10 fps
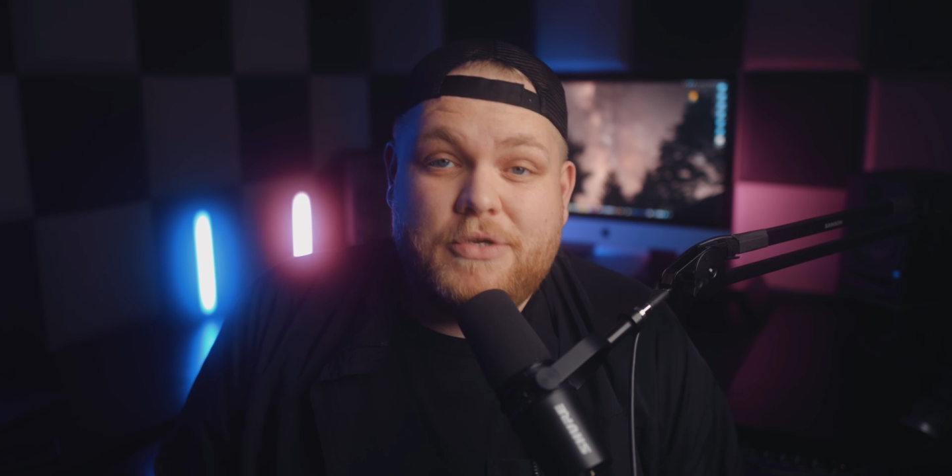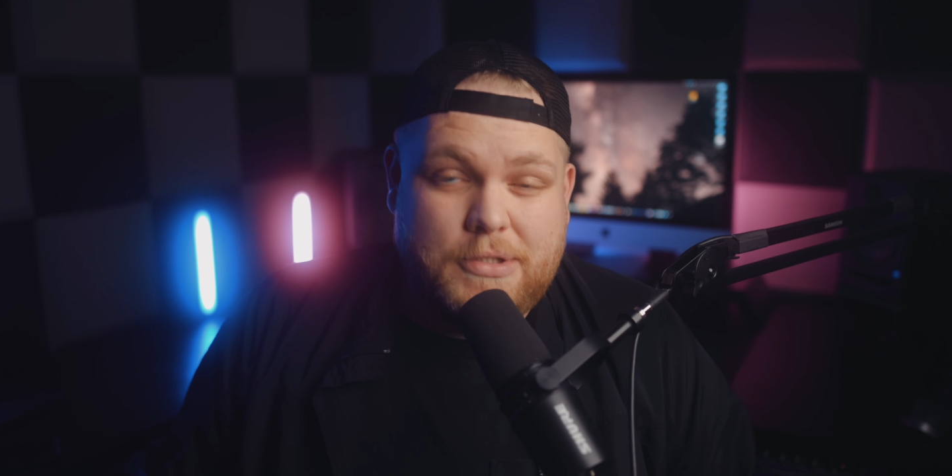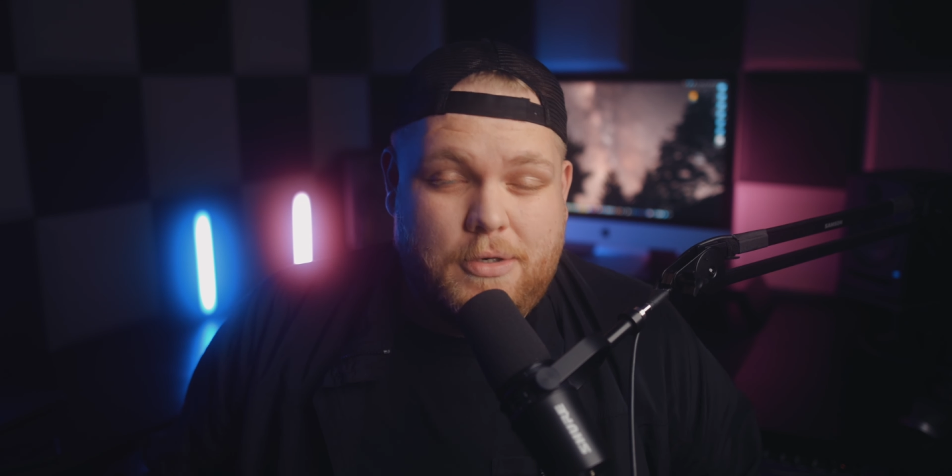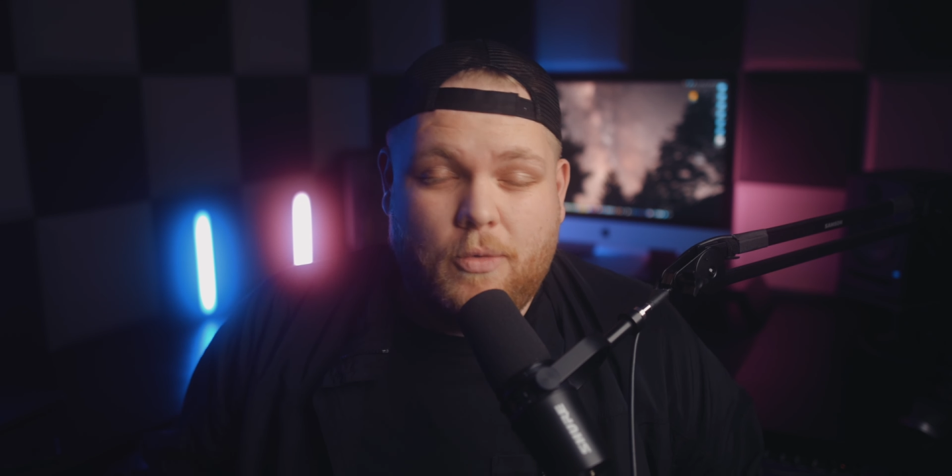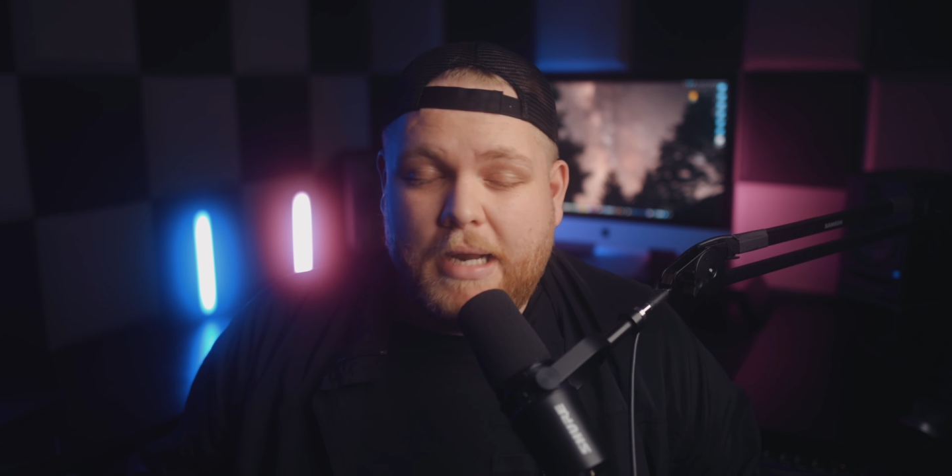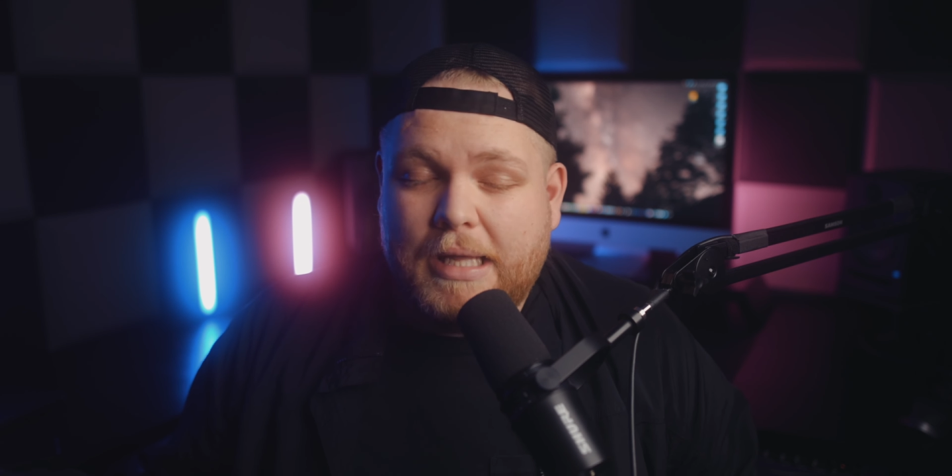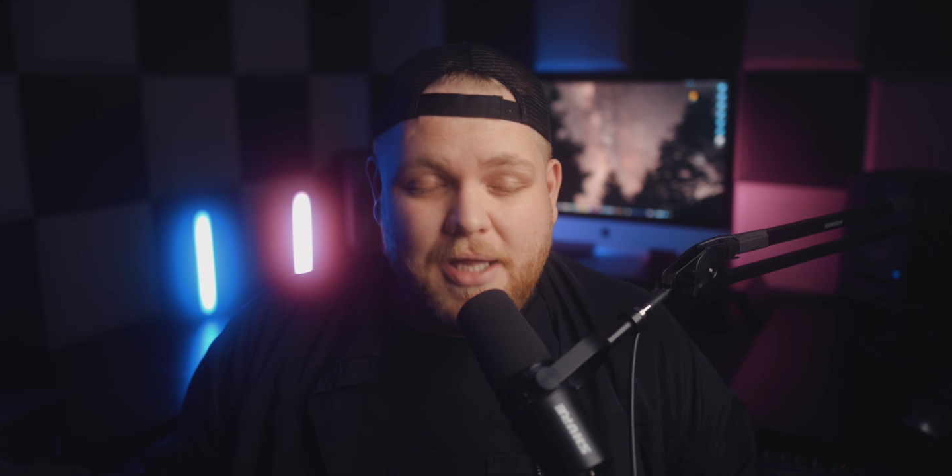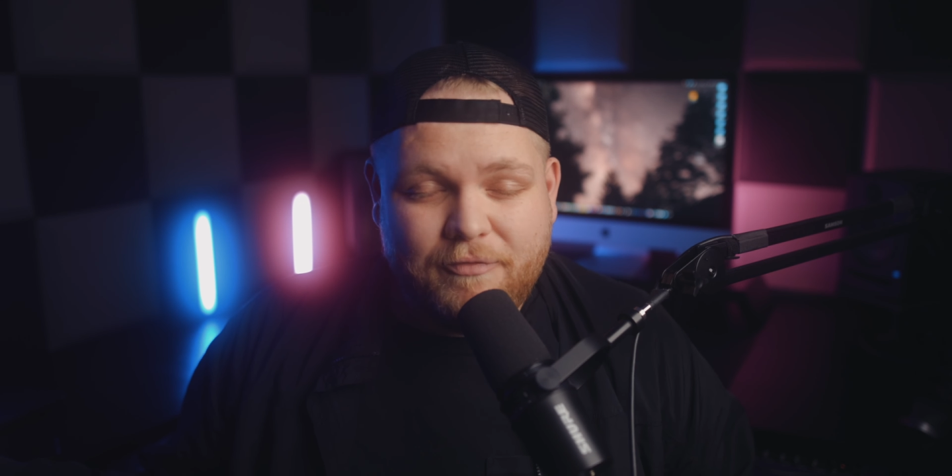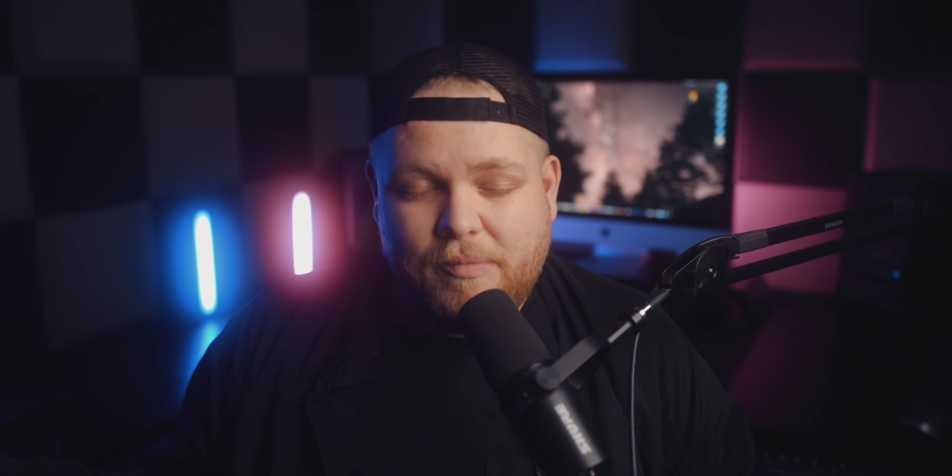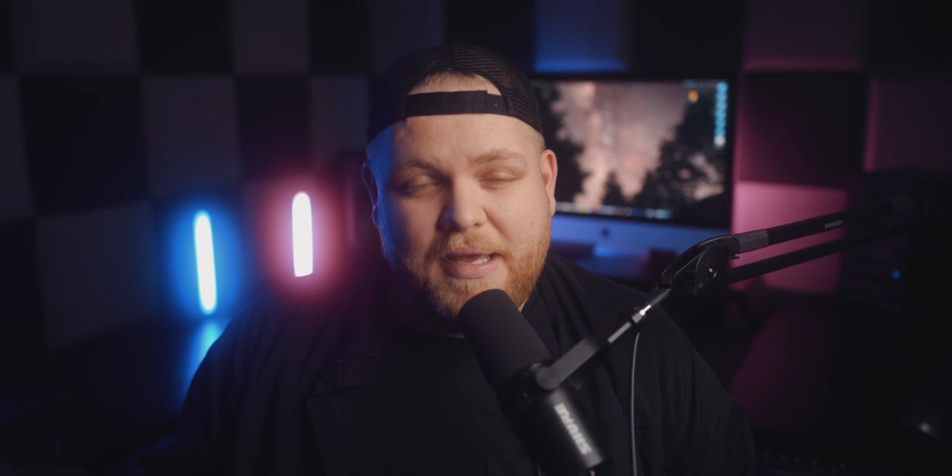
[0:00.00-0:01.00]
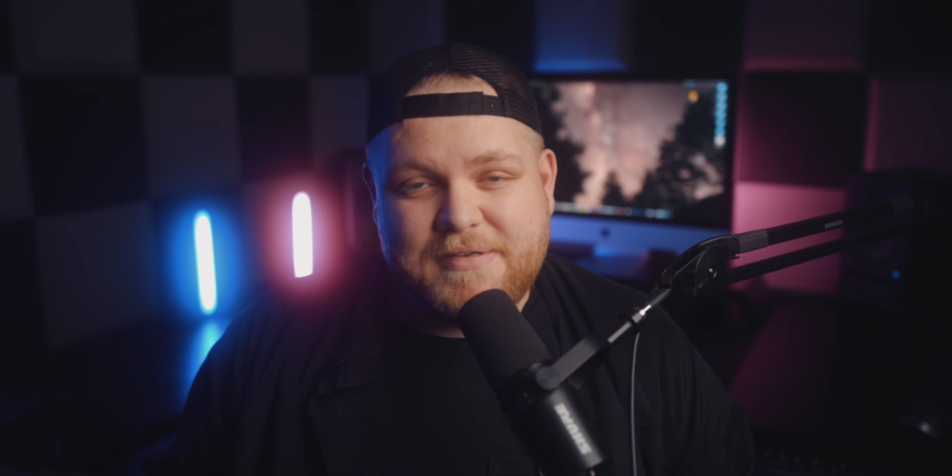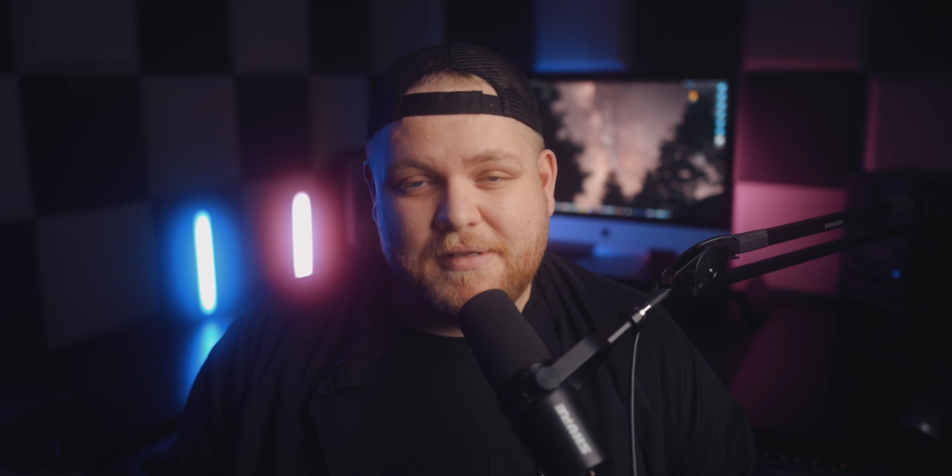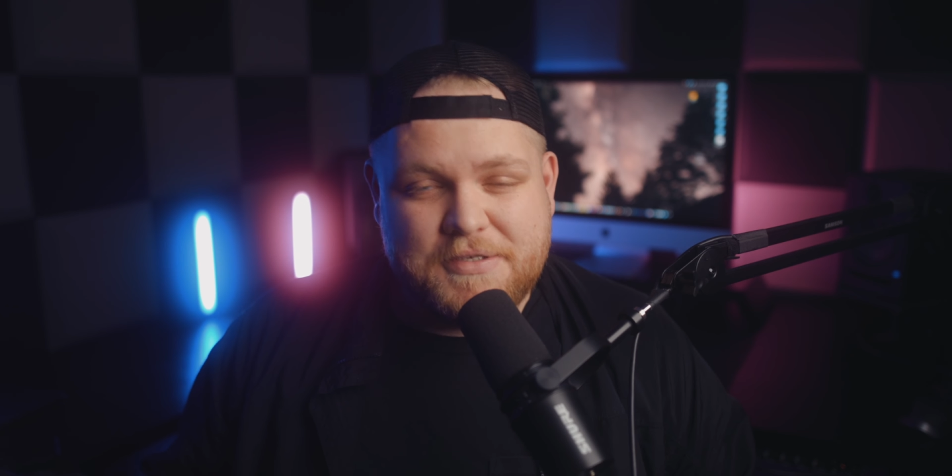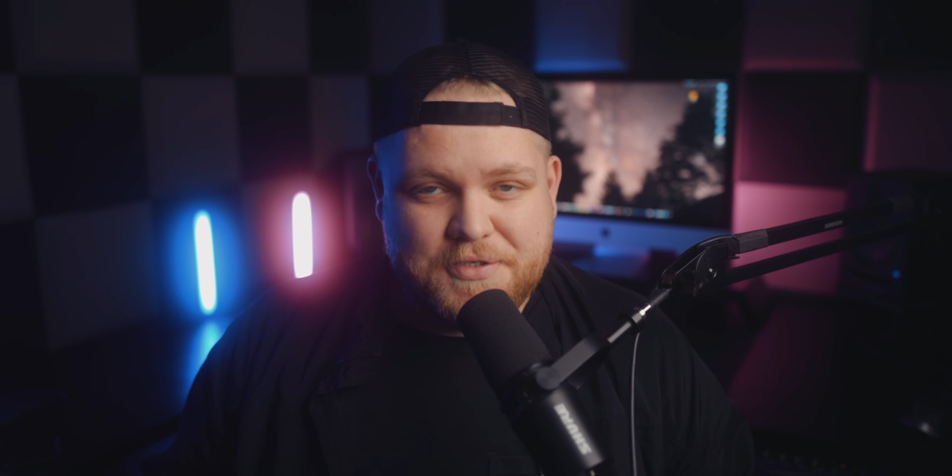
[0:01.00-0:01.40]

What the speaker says: Sure, would I love a bezel-less